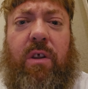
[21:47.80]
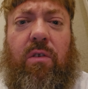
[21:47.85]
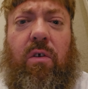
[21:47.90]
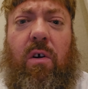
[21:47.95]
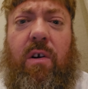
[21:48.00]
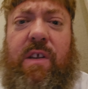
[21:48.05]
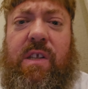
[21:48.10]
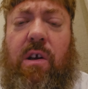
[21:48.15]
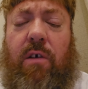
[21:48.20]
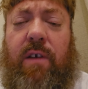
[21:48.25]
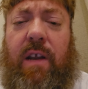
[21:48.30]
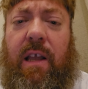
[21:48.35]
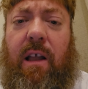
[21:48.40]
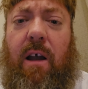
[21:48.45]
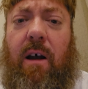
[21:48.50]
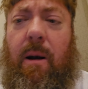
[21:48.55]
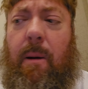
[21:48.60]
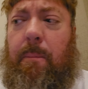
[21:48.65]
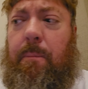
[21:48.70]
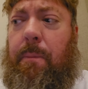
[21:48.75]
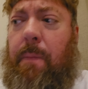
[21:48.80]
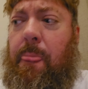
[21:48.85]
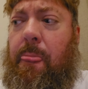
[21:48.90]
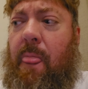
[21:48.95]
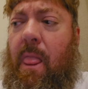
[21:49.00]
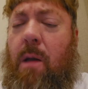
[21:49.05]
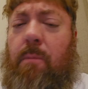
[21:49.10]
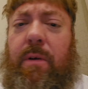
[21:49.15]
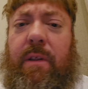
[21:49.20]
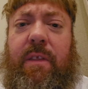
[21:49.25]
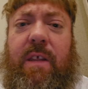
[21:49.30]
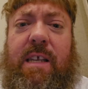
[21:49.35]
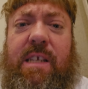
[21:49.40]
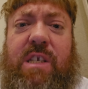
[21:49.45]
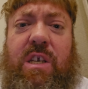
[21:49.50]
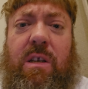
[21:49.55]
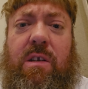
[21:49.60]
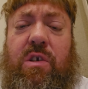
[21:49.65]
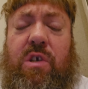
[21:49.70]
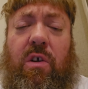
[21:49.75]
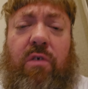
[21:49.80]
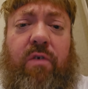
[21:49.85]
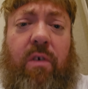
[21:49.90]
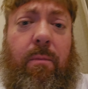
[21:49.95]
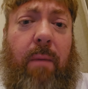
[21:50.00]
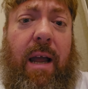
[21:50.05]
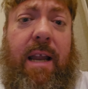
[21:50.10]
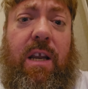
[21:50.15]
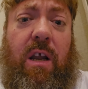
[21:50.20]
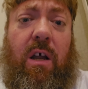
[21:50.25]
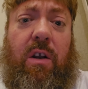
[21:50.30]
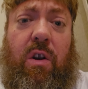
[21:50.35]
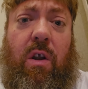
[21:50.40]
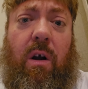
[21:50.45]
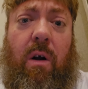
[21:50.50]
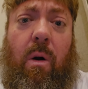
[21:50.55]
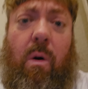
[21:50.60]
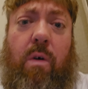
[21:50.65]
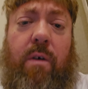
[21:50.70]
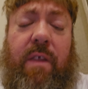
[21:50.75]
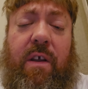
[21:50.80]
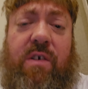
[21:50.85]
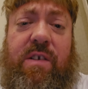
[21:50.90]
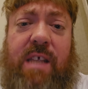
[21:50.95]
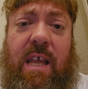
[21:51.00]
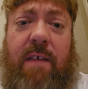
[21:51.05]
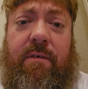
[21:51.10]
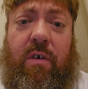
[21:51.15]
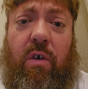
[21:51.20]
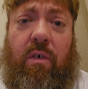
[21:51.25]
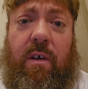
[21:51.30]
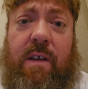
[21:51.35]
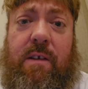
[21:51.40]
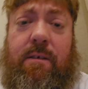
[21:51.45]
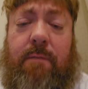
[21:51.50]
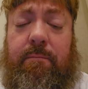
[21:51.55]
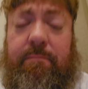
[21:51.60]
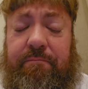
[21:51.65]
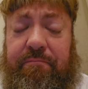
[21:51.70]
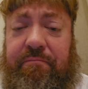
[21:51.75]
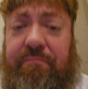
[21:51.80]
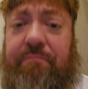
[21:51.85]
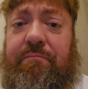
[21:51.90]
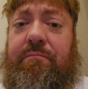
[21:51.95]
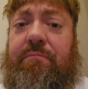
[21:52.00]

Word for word: Well, the Lord has already come, but these children might not know who their savior is